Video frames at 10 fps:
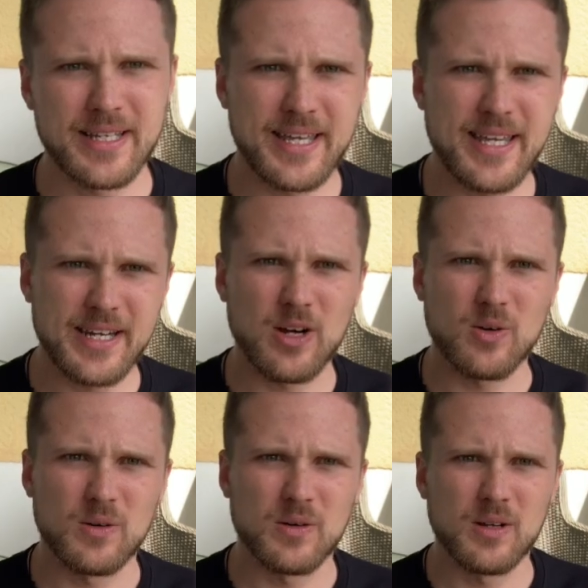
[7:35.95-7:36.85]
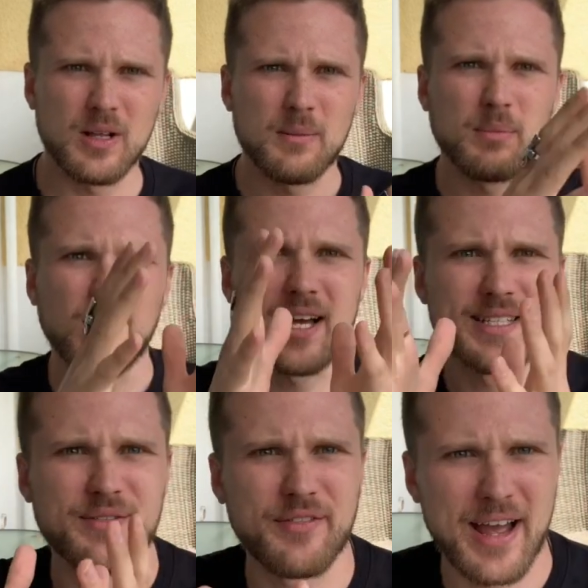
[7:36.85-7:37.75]
Keto
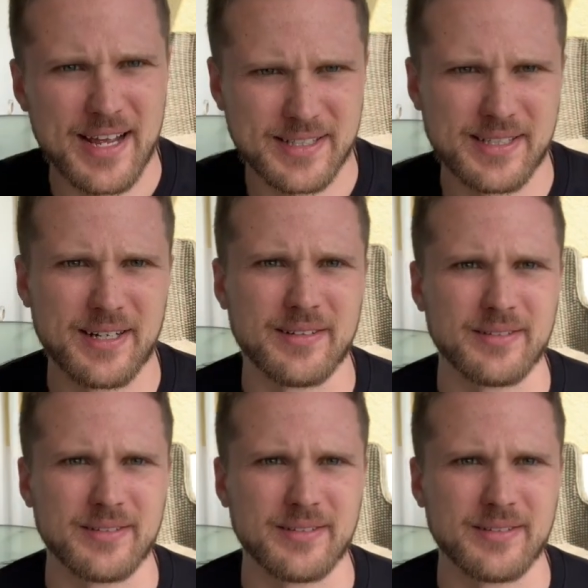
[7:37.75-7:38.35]
plus fasting